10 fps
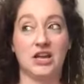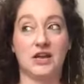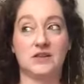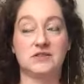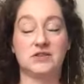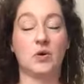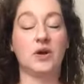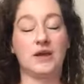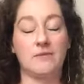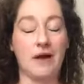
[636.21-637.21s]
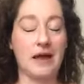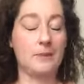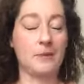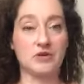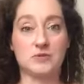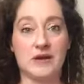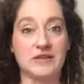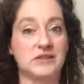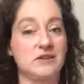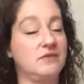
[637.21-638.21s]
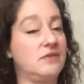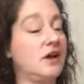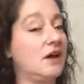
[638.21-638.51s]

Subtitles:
And so again, my perspective